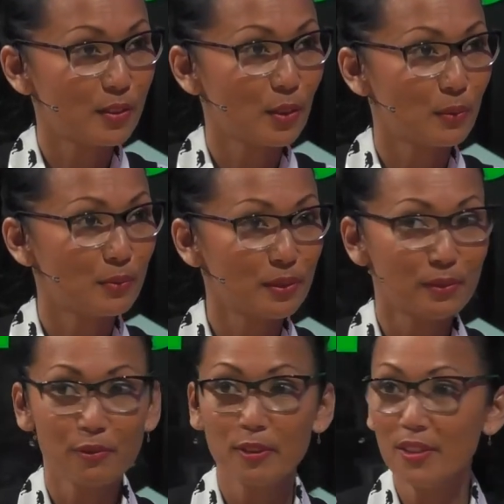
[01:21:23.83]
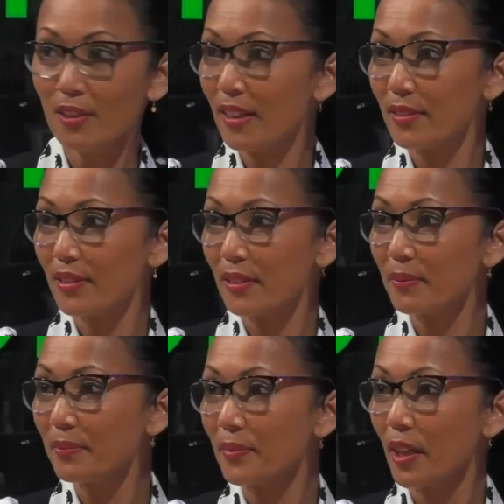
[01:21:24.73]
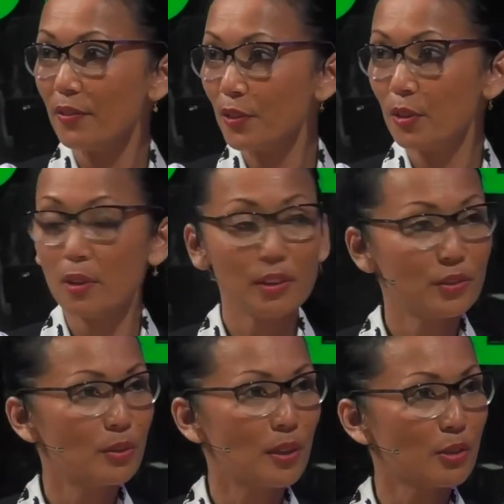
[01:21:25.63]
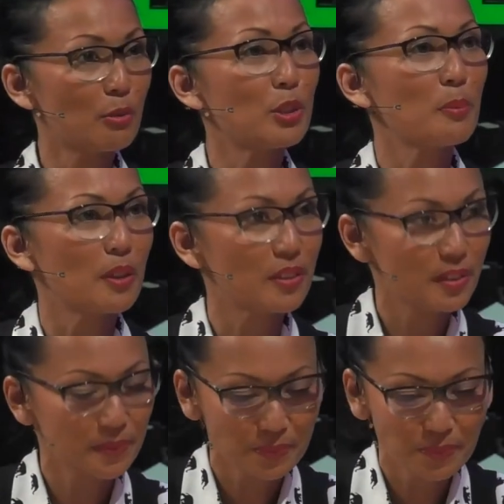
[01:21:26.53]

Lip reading: So feel free to answer, to respond.